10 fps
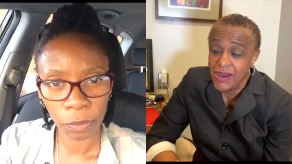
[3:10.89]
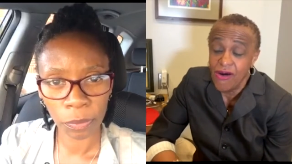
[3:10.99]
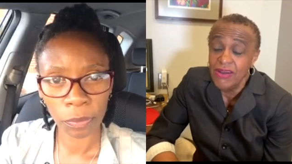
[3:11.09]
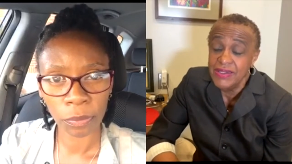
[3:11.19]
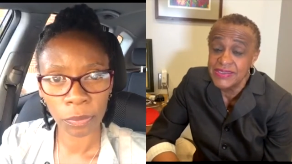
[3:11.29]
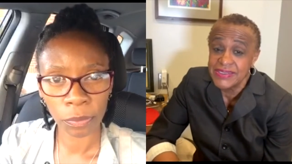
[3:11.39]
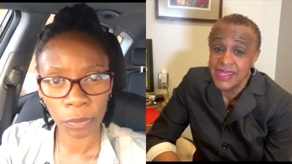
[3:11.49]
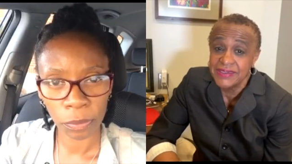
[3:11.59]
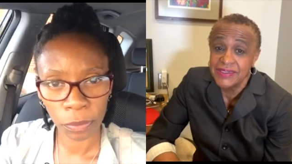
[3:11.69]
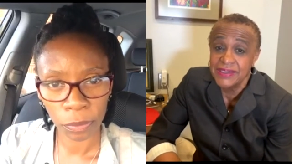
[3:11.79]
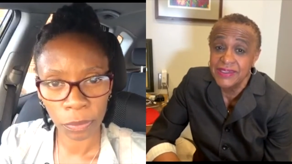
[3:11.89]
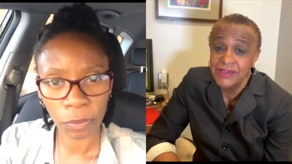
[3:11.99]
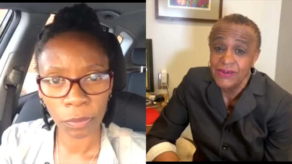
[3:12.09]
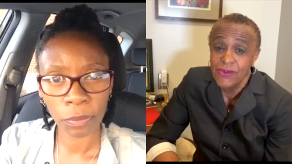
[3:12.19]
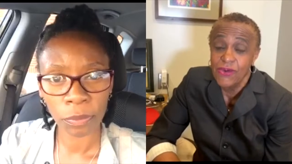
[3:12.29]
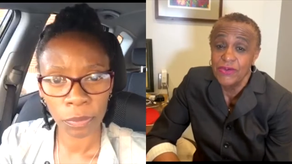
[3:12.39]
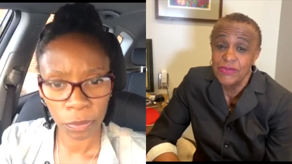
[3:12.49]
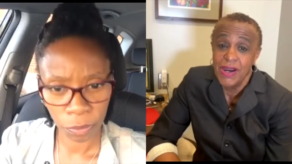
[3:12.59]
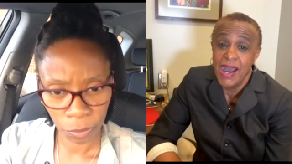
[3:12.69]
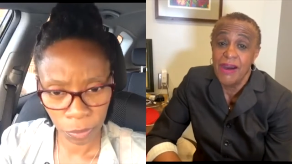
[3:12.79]
Speaker 1: all day Saturday or
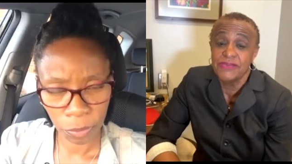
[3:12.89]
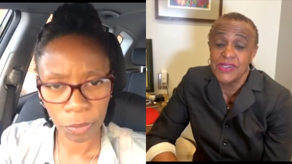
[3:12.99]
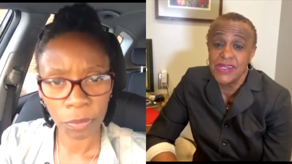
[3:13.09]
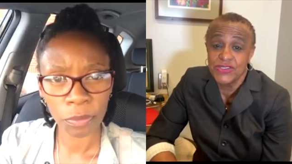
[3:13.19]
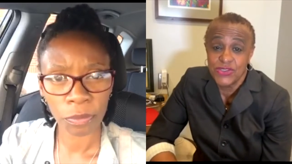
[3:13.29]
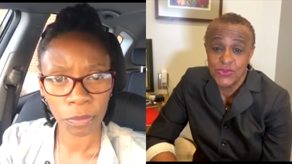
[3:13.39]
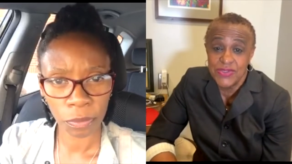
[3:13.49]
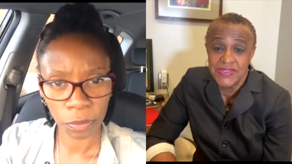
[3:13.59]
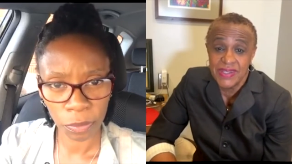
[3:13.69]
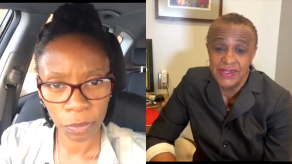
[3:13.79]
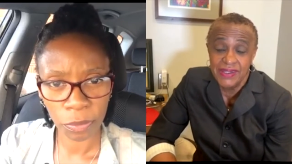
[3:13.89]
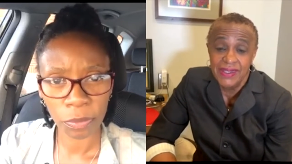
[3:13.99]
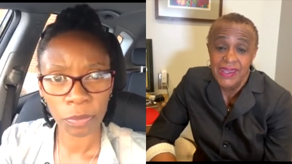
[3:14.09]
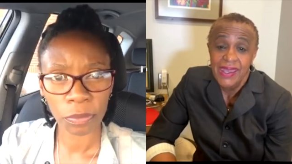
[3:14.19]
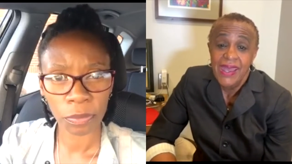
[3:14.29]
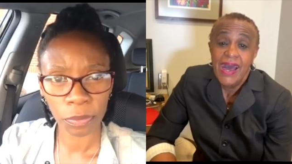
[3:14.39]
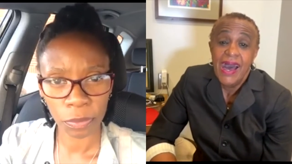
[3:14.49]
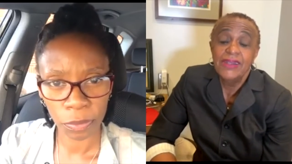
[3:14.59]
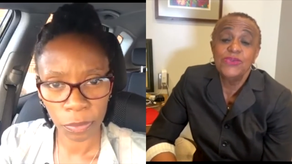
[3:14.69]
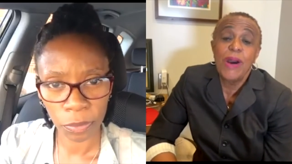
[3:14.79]
after that show on Sunday.
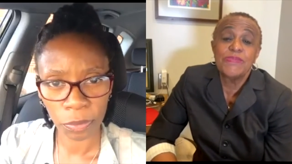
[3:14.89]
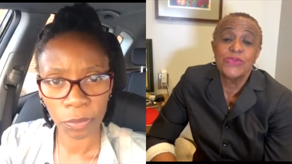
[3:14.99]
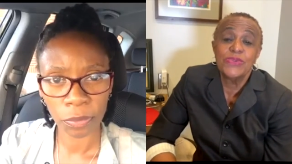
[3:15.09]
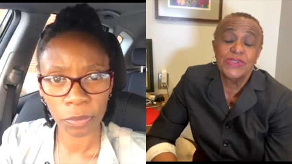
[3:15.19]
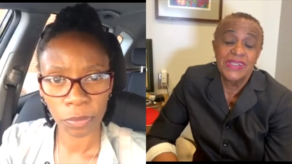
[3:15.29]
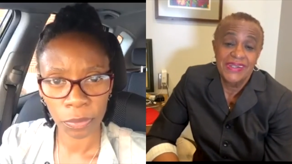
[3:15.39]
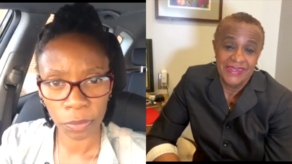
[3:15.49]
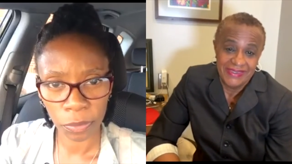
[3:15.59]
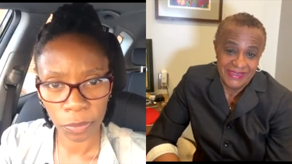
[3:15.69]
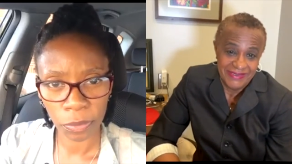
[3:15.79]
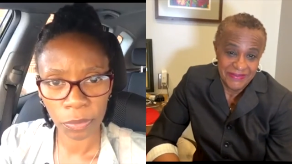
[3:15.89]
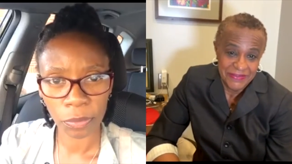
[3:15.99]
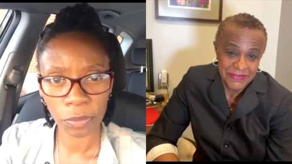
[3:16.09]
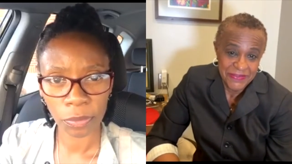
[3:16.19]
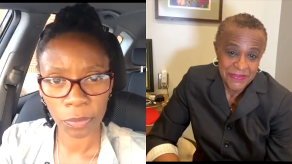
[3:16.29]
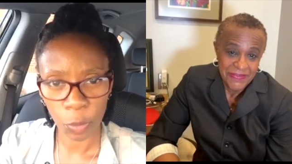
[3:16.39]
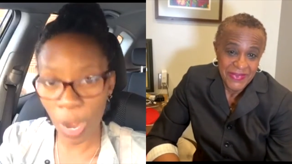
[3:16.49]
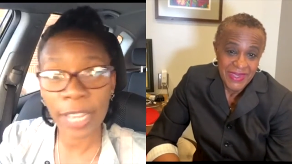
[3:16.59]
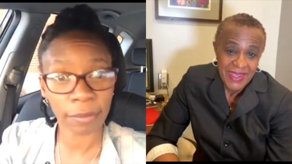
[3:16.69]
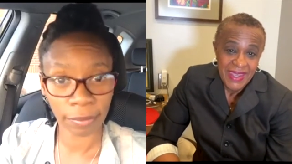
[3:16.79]
I do absolutely nothing.
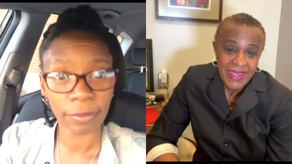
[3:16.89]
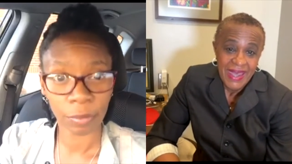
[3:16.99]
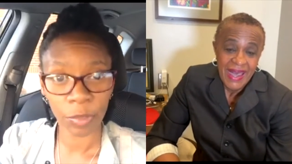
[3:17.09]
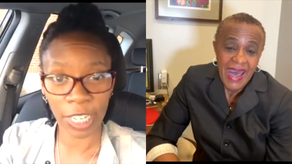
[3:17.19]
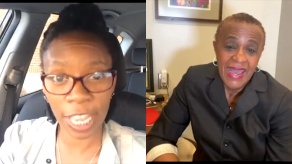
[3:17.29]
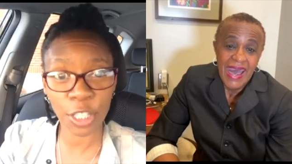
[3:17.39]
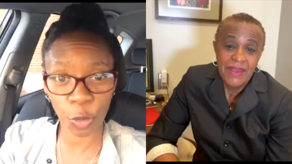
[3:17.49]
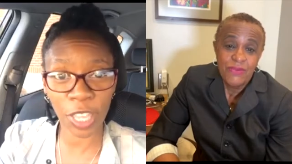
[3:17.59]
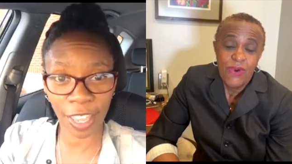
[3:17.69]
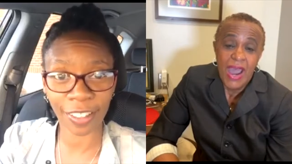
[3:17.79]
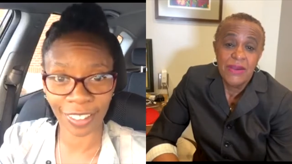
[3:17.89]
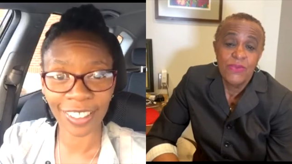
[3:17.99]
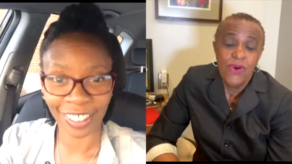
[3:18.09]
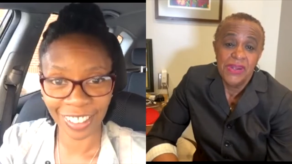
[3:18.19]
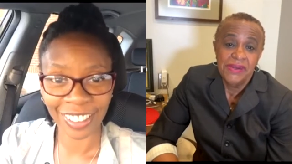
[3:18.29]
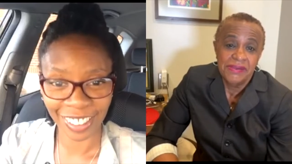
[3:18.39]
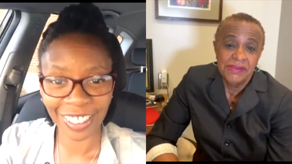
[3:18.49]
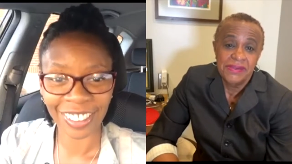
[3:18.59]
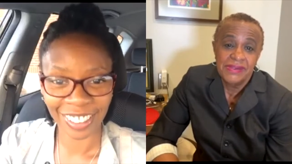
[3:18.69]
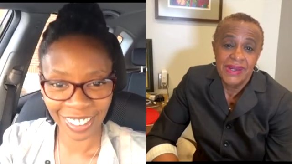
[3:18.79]
Right. I, right. I
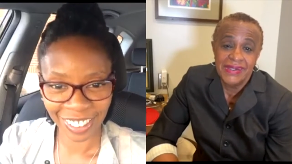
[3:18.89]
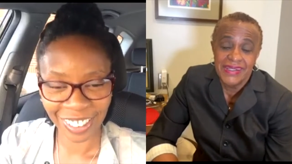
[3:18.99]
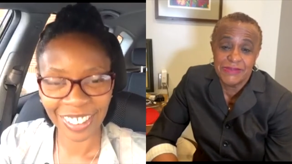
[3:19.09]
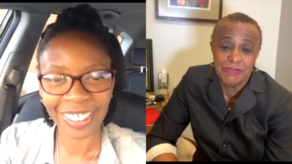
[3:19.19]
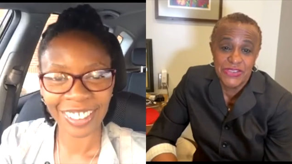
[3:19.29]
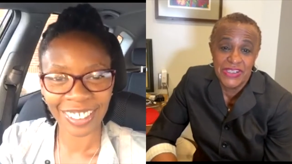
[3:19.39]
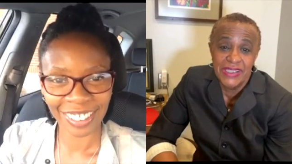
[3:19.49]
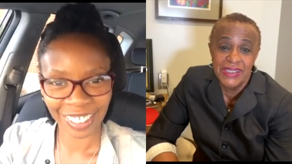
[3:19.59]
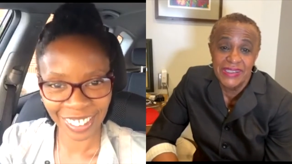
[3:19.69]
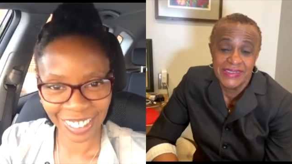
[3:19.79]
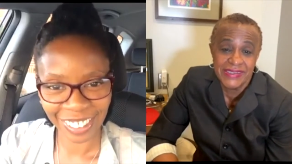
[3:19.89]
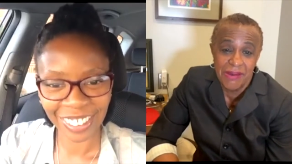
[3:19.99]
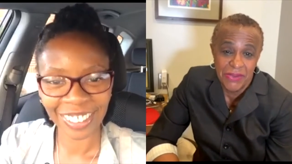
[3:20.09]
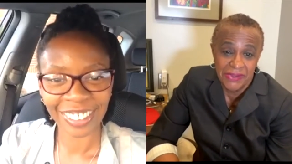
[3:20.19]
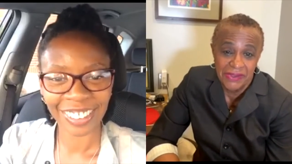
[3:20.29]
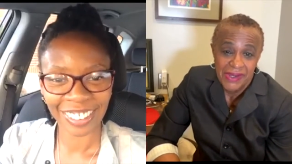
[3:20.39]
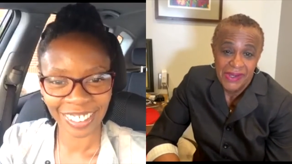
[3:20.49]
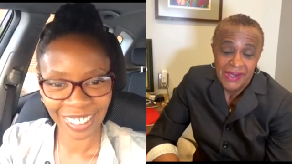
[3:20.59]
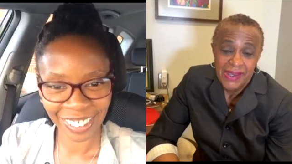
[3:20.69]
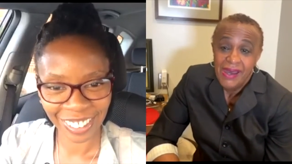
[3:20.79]
wonder, and especially in the summer,
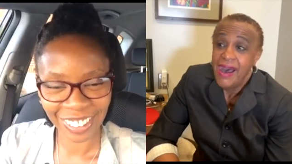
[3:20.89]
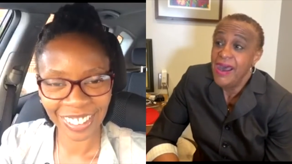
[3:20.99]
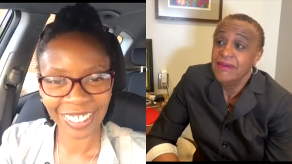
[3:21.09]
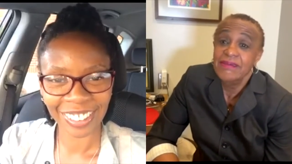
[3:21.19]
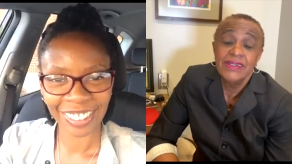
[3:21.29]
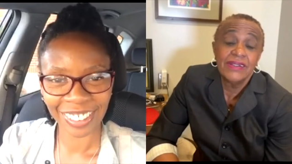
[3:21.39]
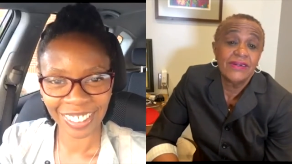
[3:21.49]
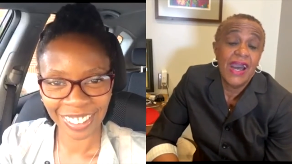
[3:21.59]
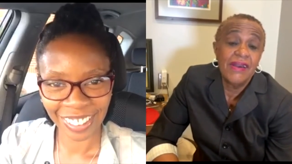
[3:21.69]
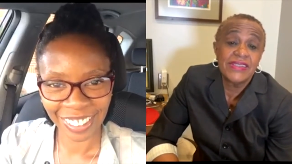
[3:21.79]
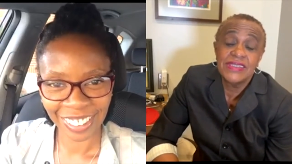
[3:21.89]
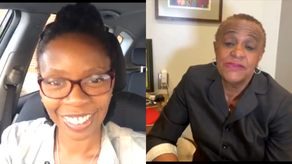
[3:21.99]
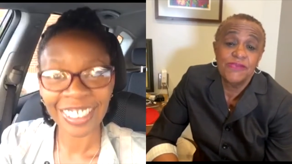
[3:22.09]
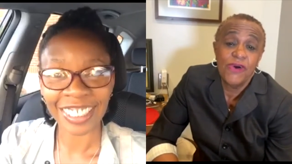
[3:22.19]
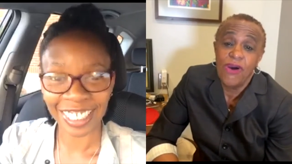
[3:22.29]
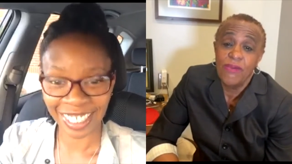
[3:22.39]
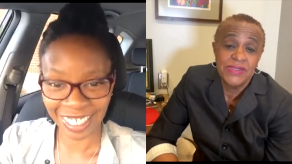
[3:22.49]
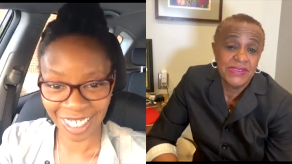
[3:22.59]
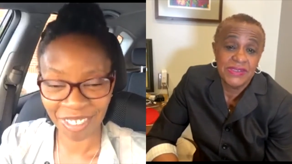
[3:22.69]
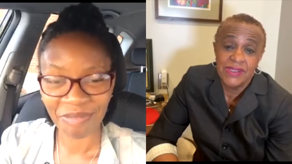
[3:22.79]
I will. I sit for
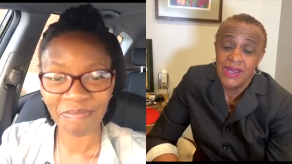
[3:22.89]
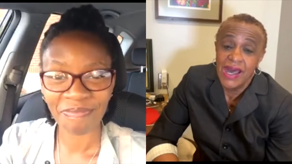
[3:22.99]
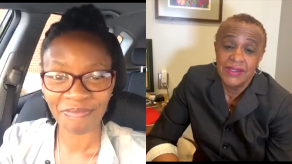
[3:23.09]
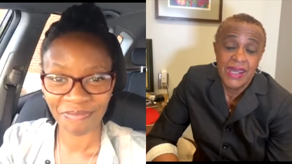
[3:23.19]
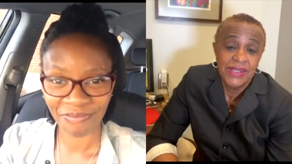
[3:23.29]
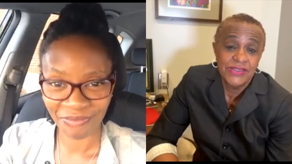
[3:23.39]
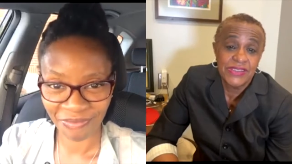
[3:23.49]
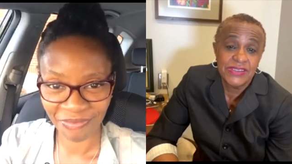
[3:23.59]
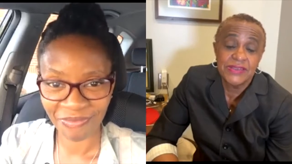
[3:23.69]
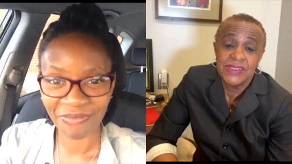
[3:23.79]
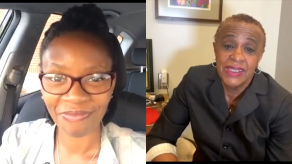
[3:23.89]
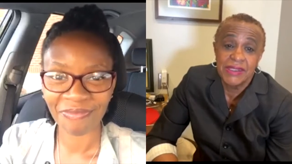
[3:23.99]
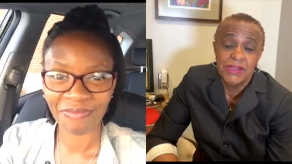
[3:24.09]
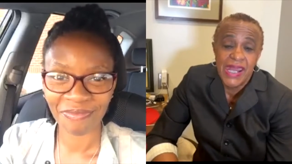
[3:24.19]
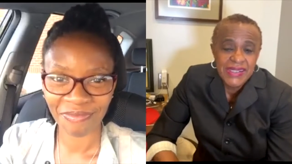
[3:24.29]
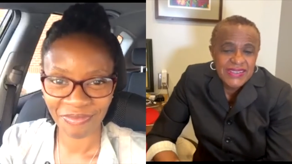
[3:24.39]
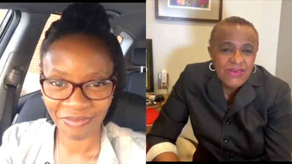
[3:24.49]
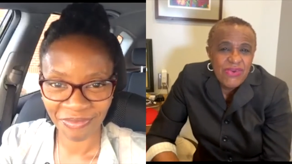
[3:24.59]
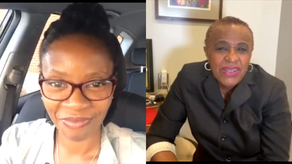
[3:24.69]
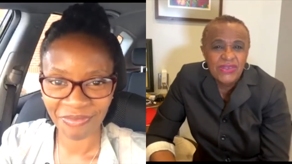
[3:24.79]
hours and I just think. But that is a
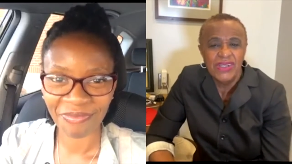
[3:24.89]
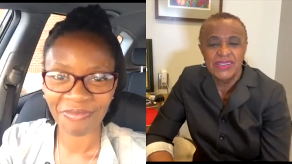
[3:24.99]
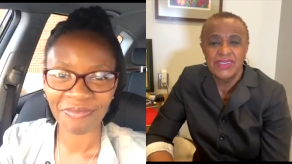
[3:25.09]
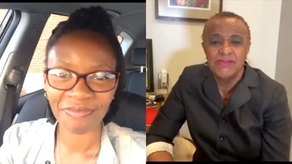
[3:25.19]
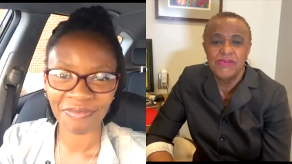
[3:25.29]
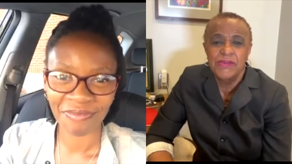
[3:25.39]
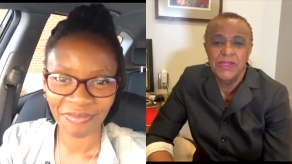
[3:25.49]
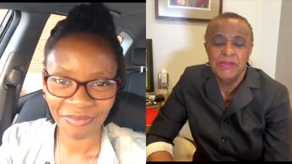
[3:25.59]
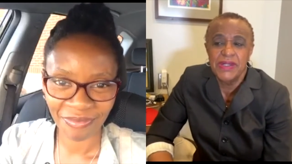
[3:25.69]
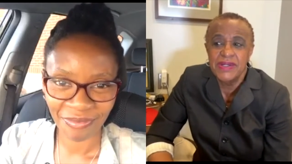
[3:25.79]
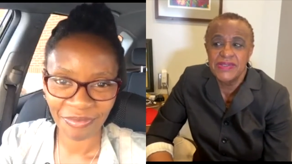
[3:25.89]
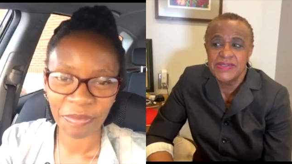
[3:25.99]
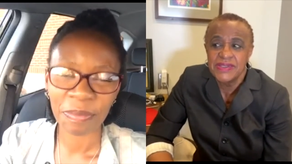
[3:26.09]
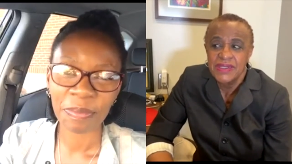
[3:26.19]
regular thing for me because